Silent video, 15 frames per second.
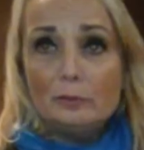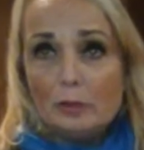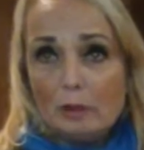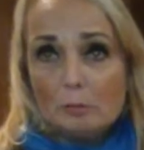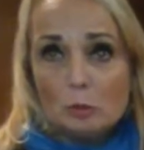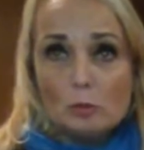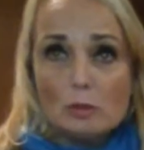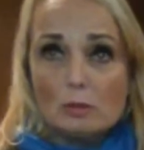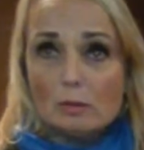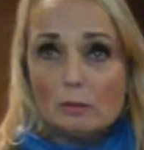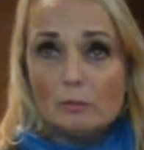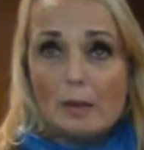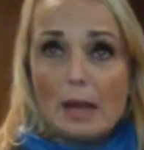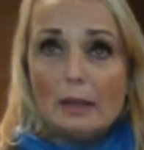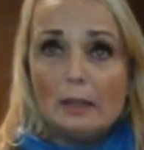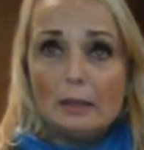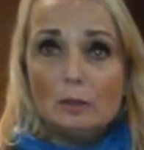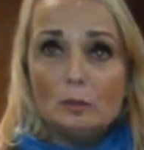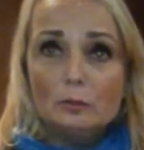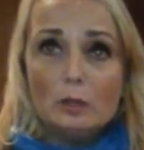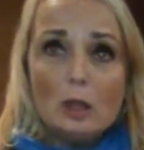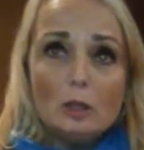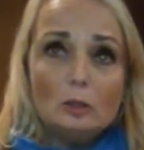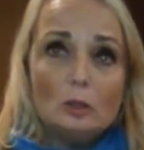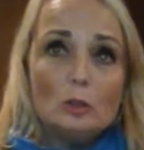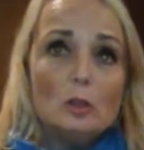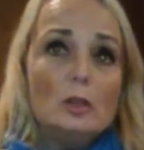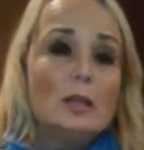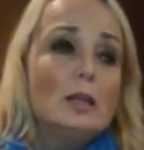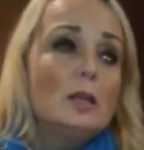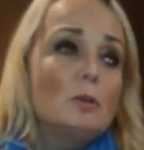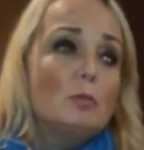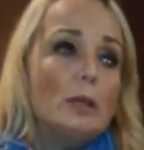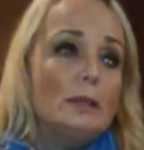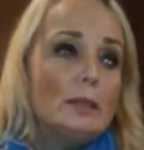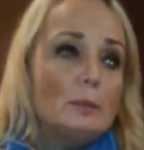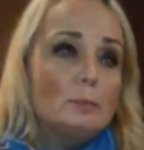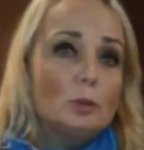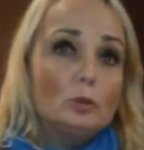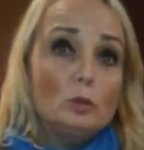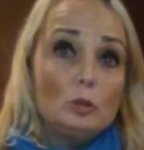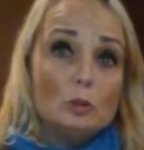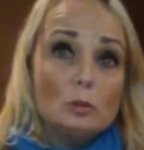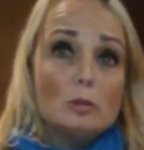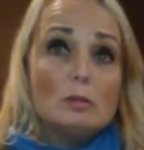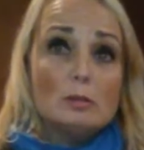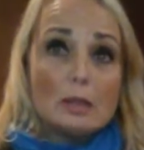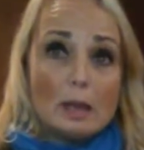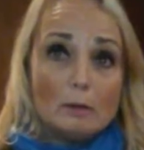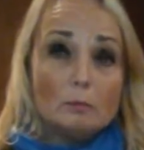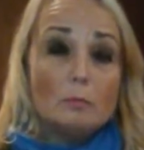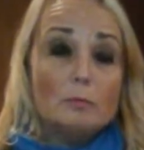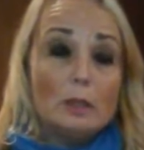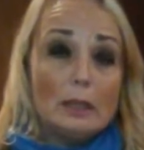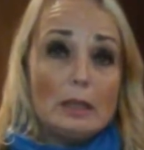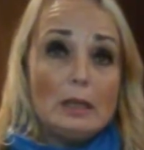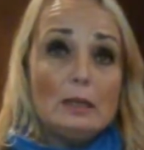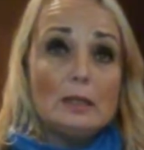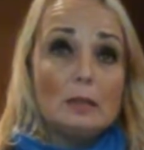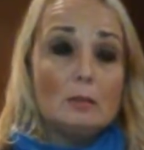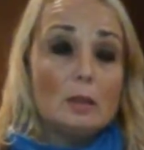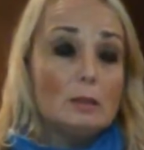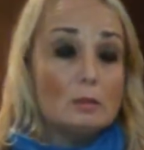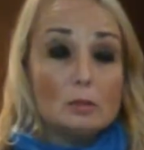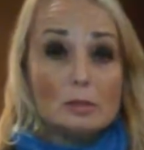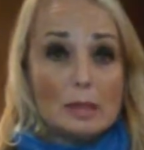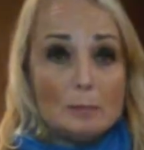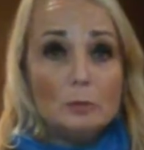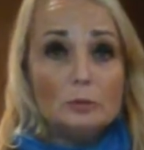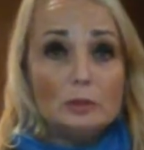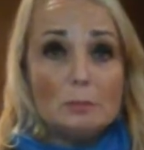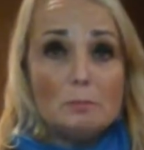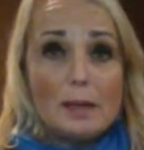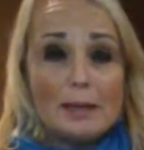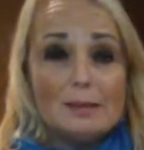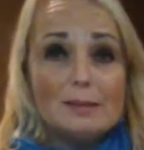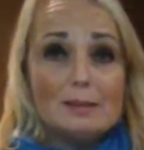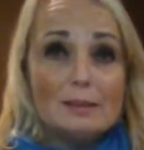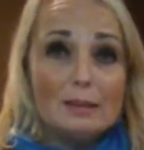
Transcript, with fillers: famous Valley of Noto, where they produce some, really some of the best